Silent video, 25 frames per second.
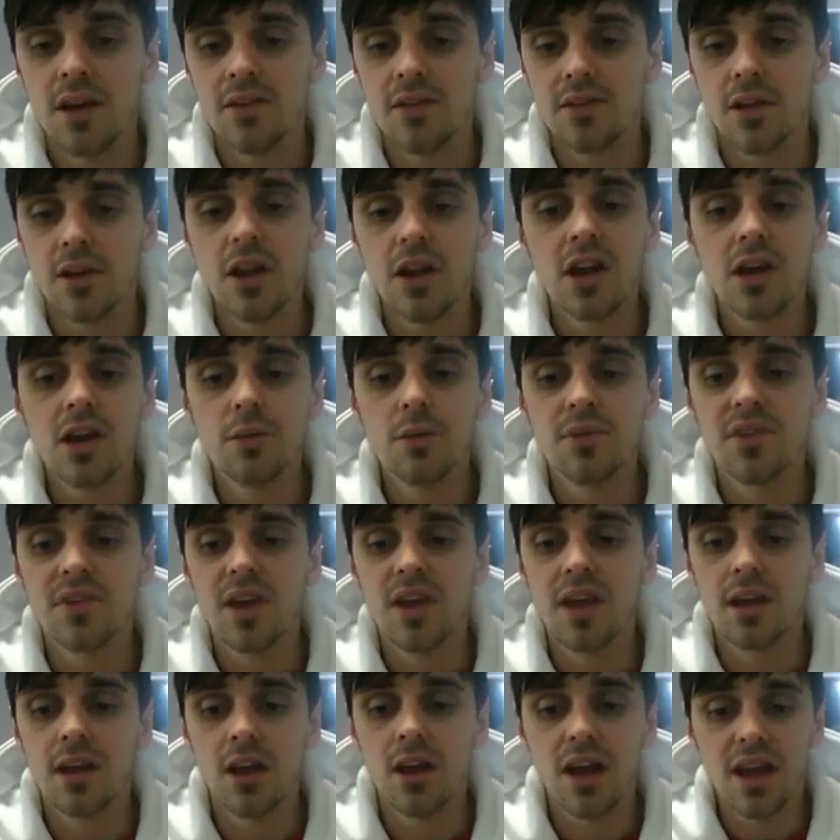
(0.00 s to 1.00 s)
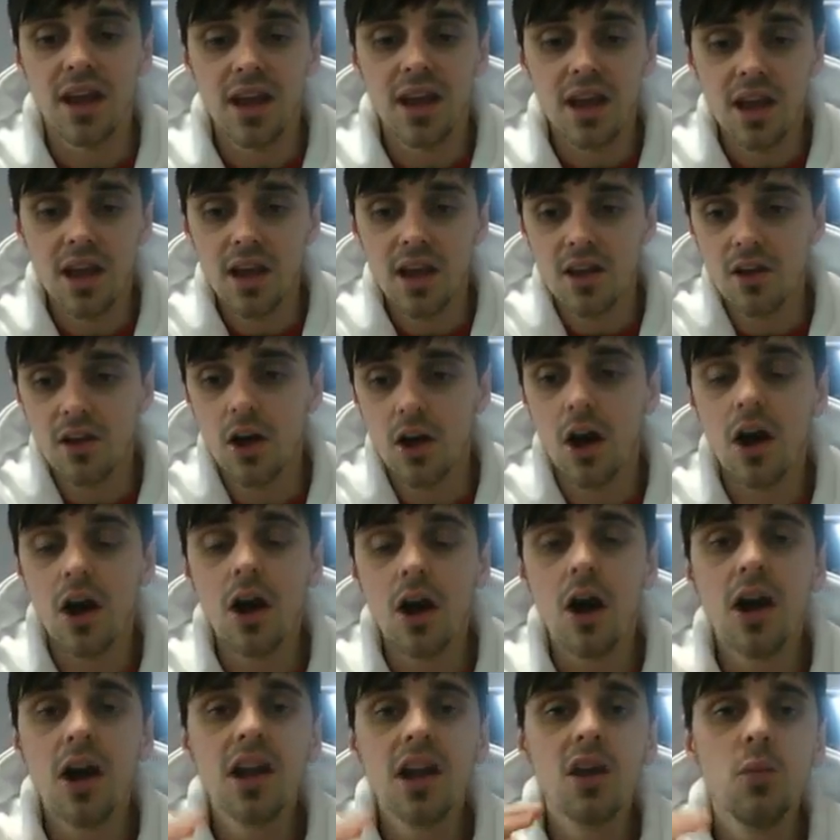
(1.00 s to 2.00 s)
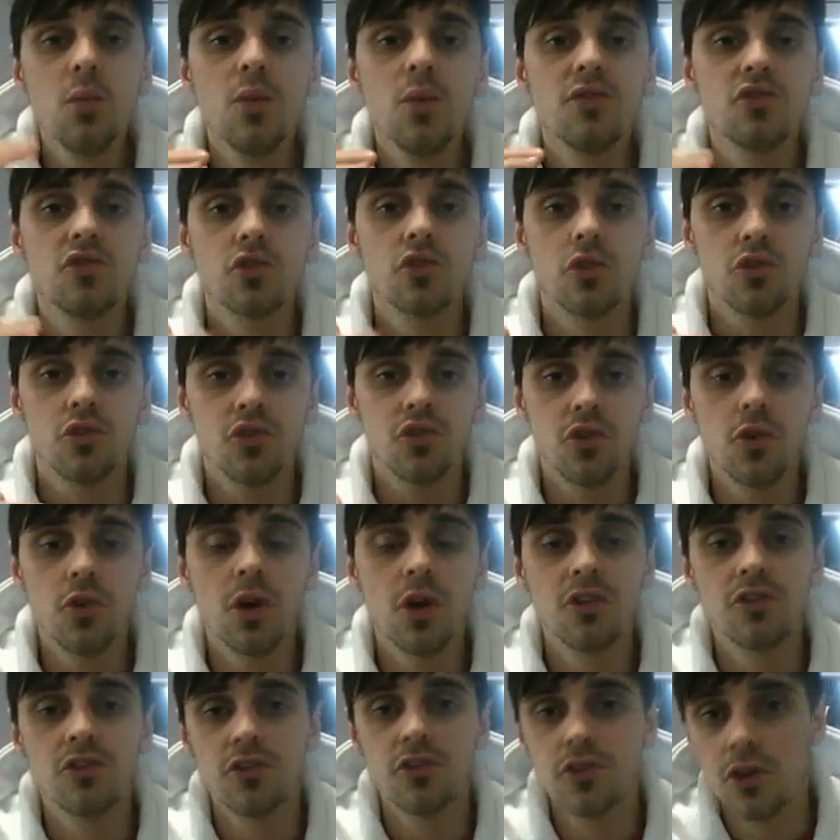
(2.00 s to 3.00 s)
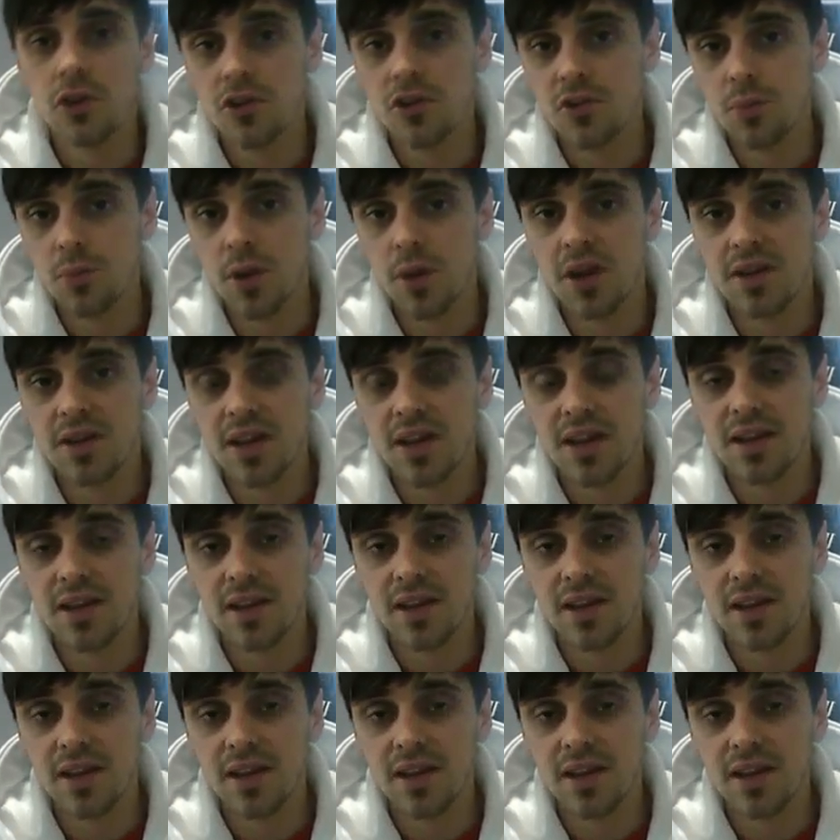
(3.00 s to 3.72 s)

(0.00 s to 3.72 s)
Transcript: So like I'm saying, like I can withdraw $200 per day.